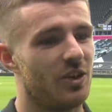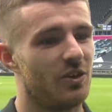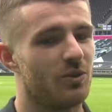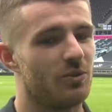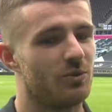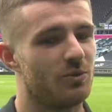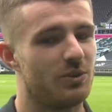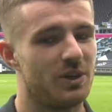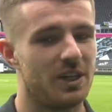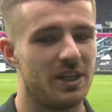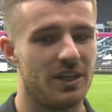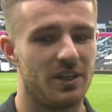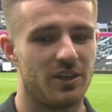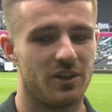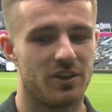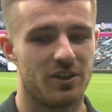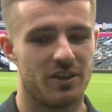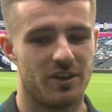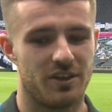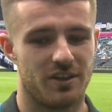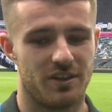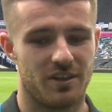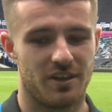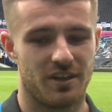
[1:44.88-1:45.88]
Really
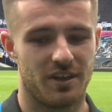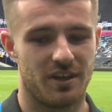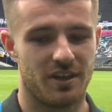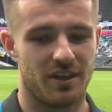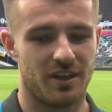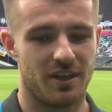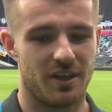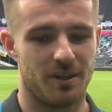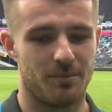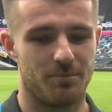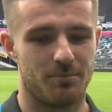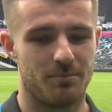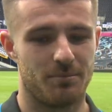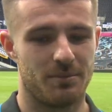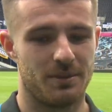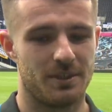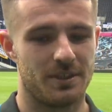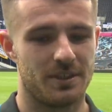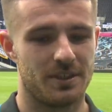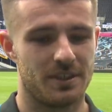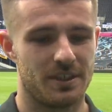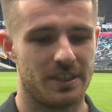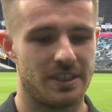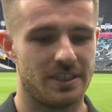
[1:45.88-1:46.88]
good.
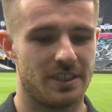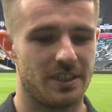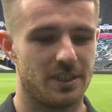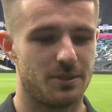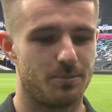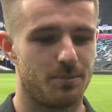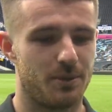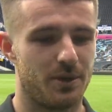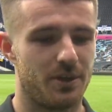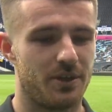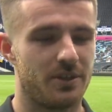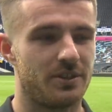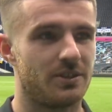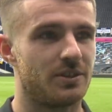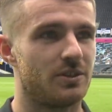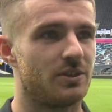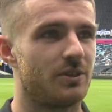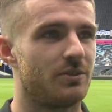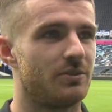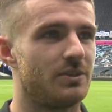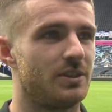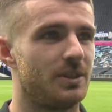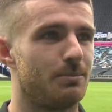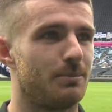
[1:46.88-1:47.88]
His experience is
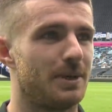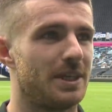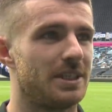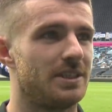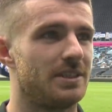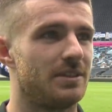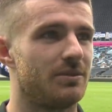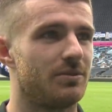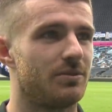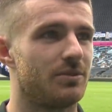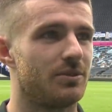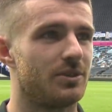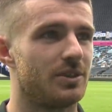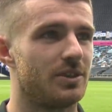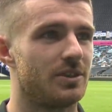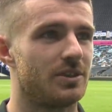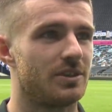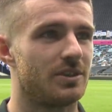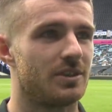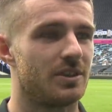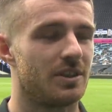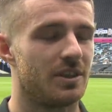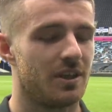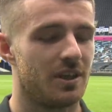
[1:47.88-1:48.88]
obviously massive for
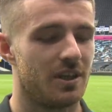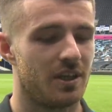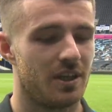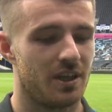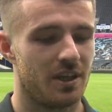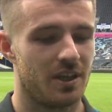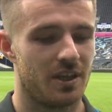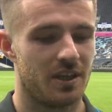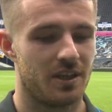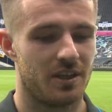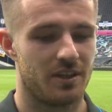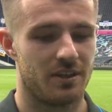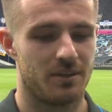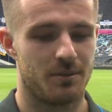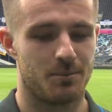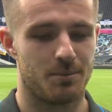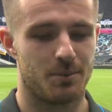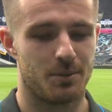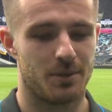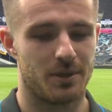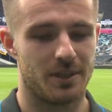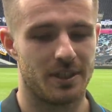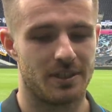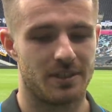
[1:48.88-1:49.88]
us and the
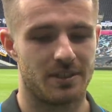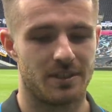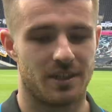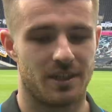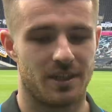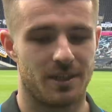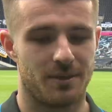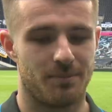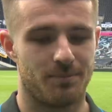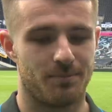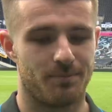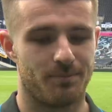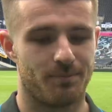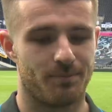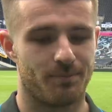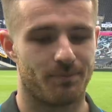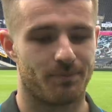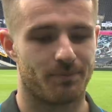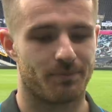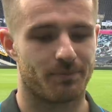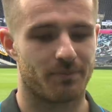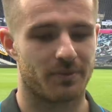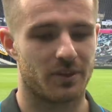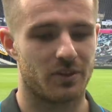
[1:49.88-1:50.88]
boys.
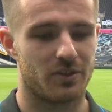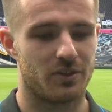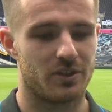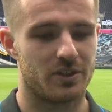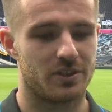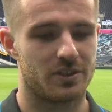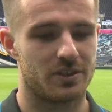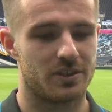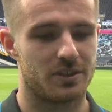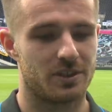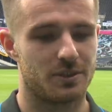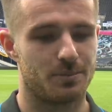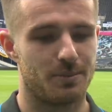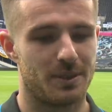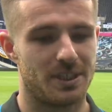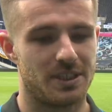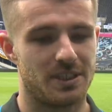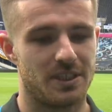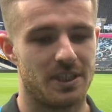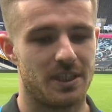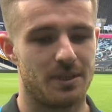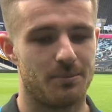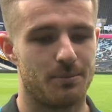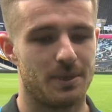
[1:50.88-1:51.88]
Just
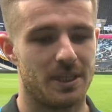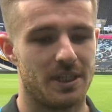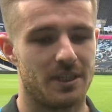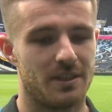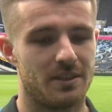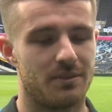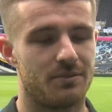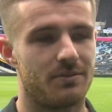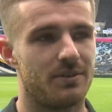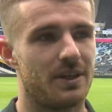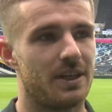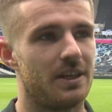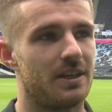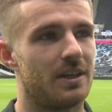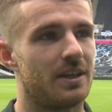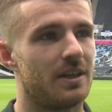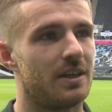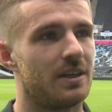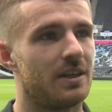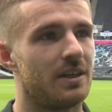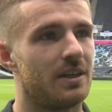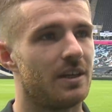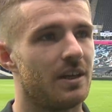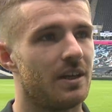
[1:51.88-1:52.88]
especially him being a
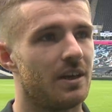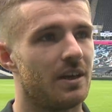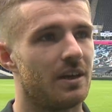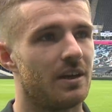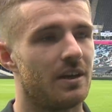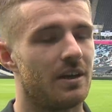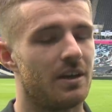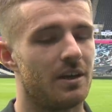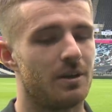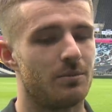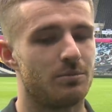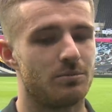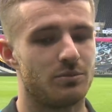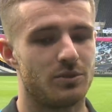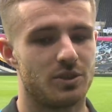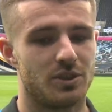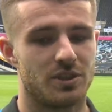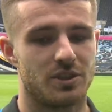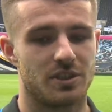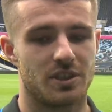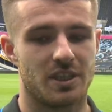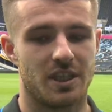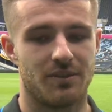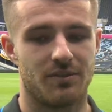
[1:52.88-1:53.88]
defender,
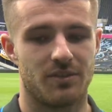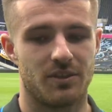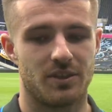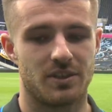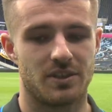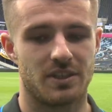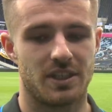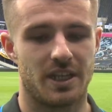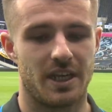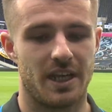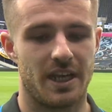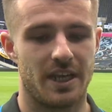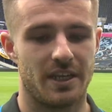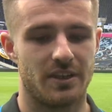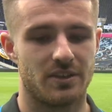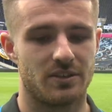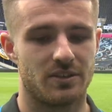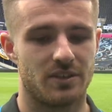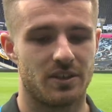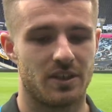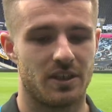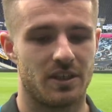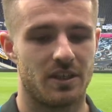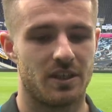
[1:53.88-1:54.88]
just giving us that
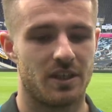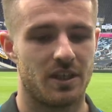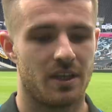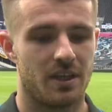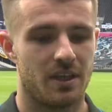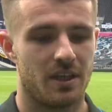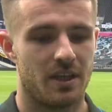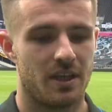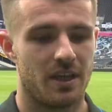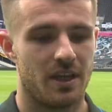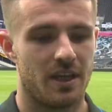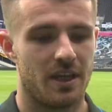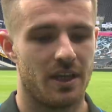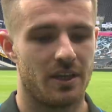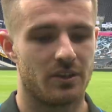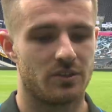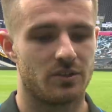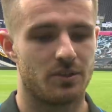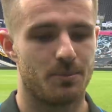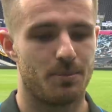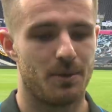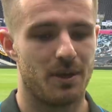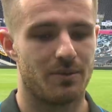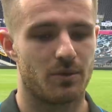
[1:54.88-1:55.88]

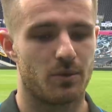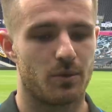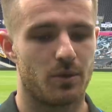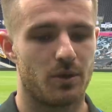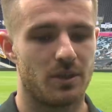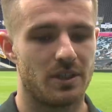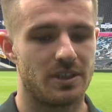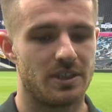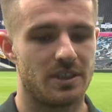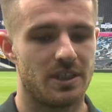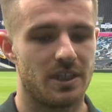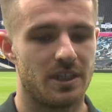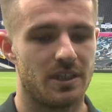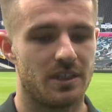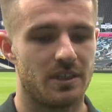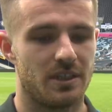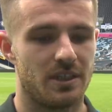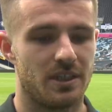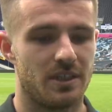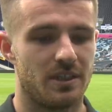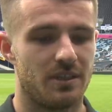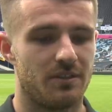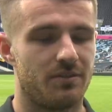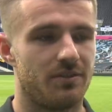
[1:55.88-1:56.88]
extra bit of quality
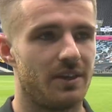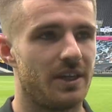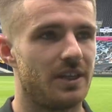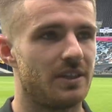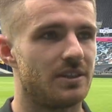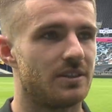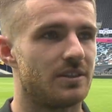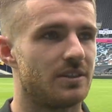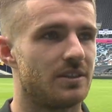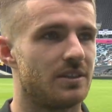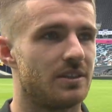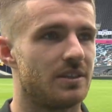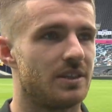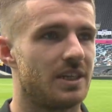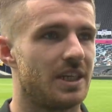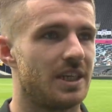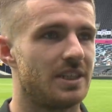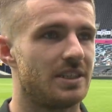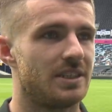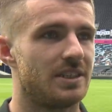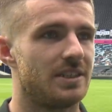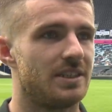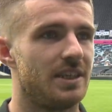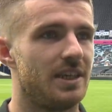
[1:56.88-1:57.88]
in defence, and
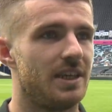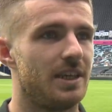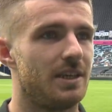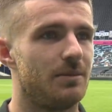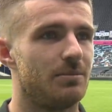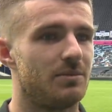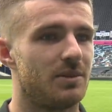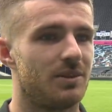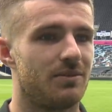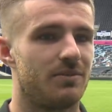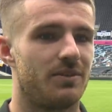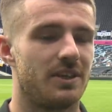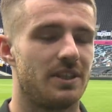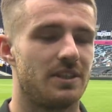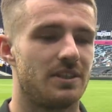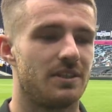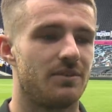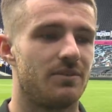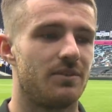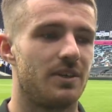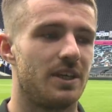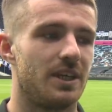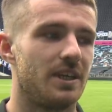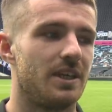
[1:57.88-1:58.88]
as a team
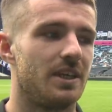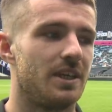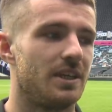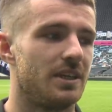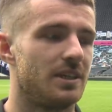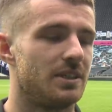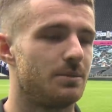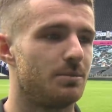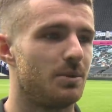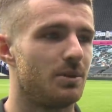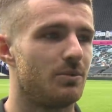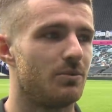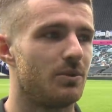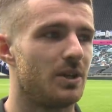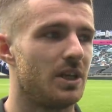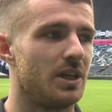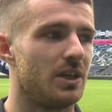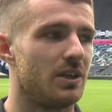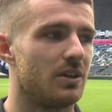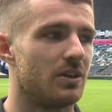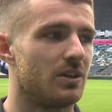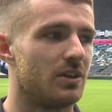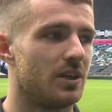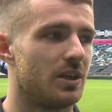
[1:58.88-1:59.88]
defensively, he's been
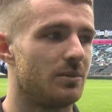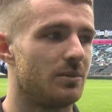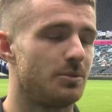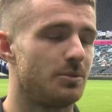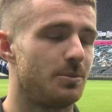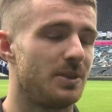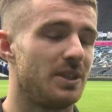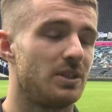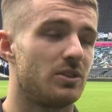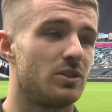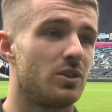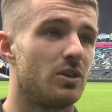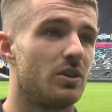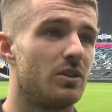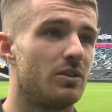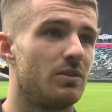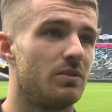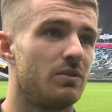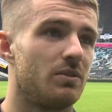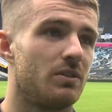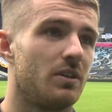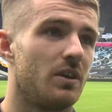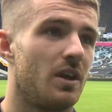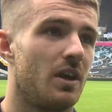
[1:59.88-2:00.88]
really good. been
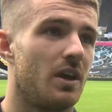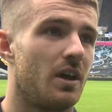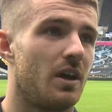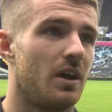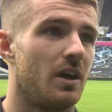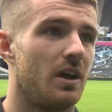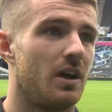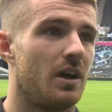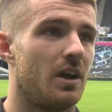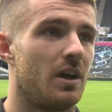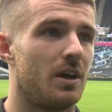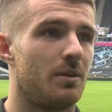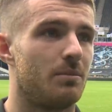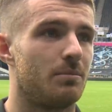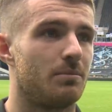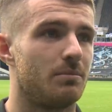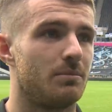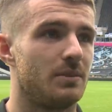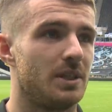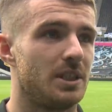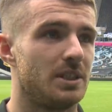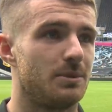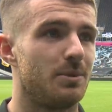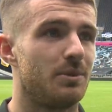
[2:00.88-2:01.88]
tough.
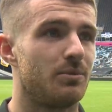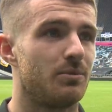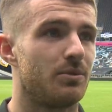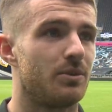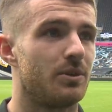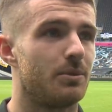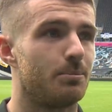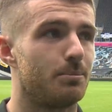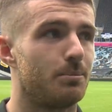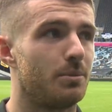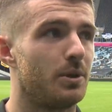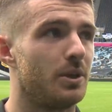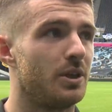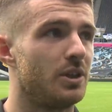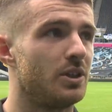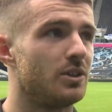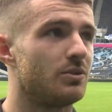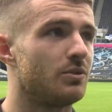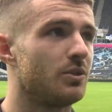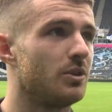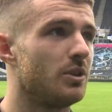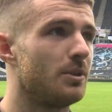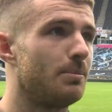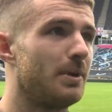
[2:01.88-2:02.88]
He's been putting us
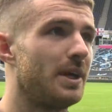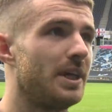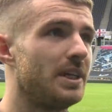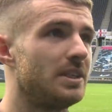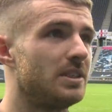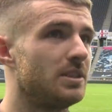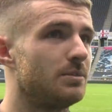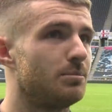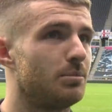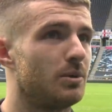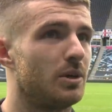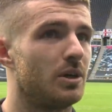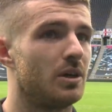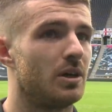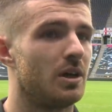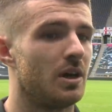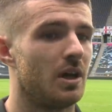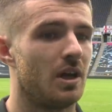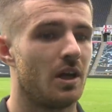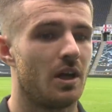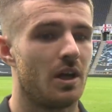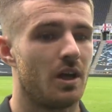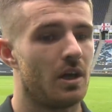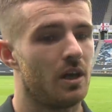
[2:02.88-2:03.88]
through the paces, but
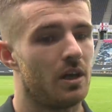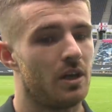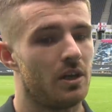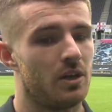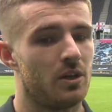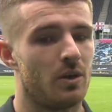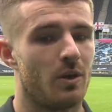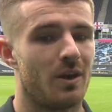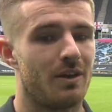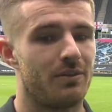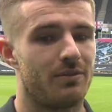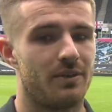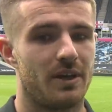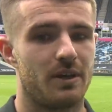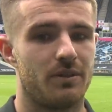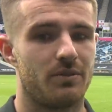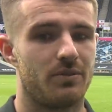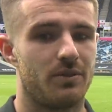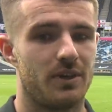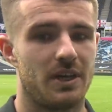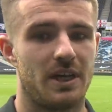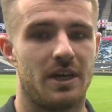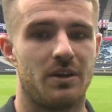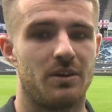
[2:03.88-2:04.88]
you know, I felt
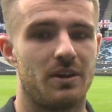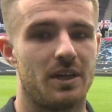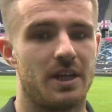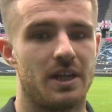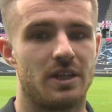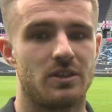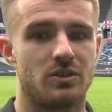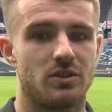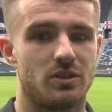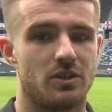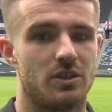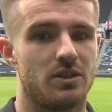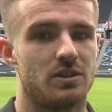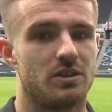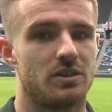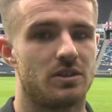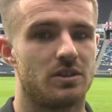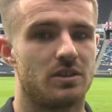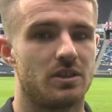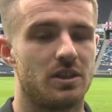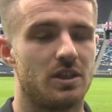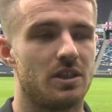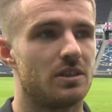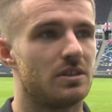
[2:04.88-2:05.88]
fit out there, so
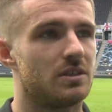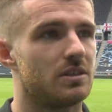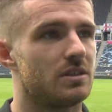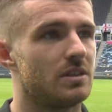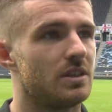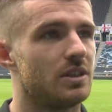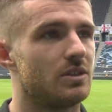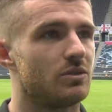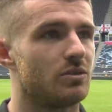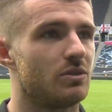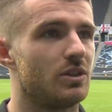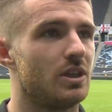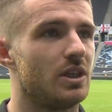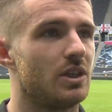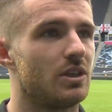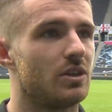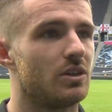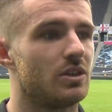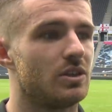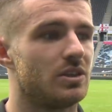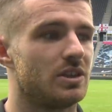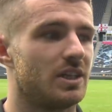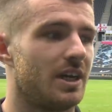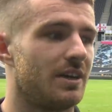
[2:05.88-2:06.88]
it's really
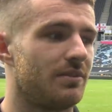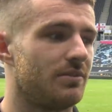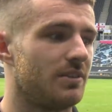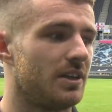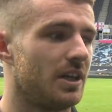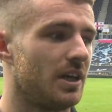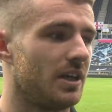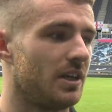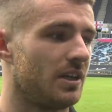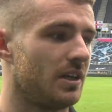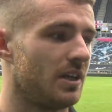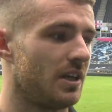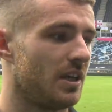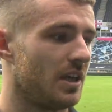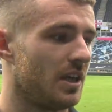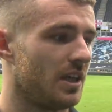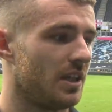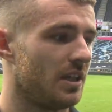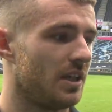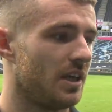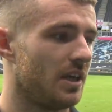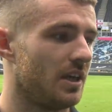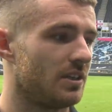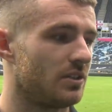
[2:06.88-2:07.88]
good to have
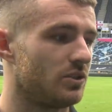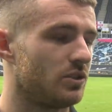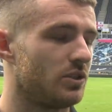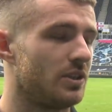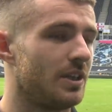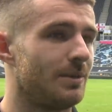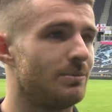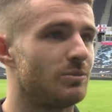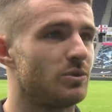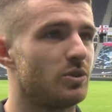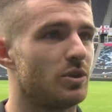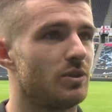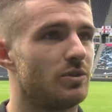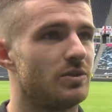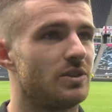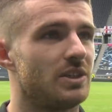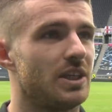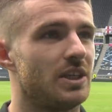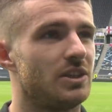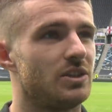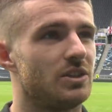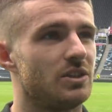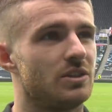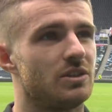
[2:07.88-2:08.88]
them tough
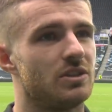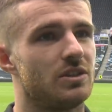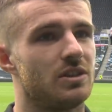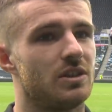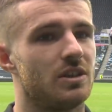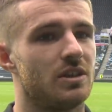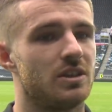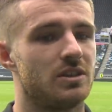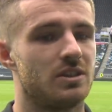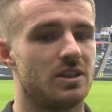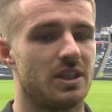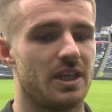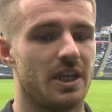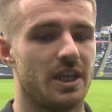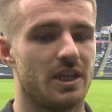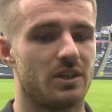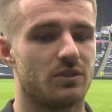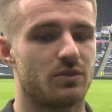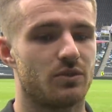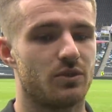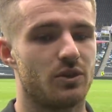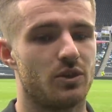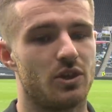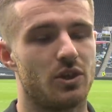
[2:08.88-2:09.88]
sessions to get
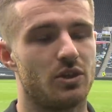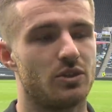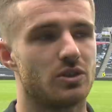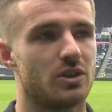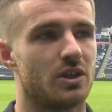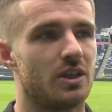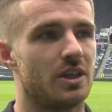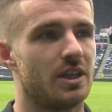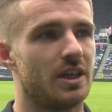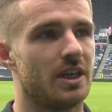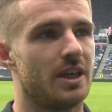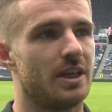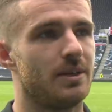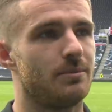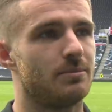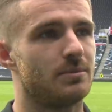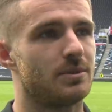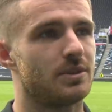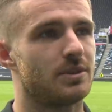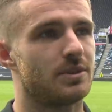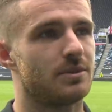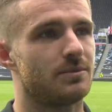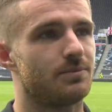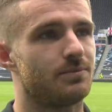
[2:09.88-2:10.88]
us through those kind of
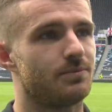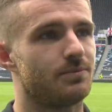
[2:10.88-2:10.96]
games.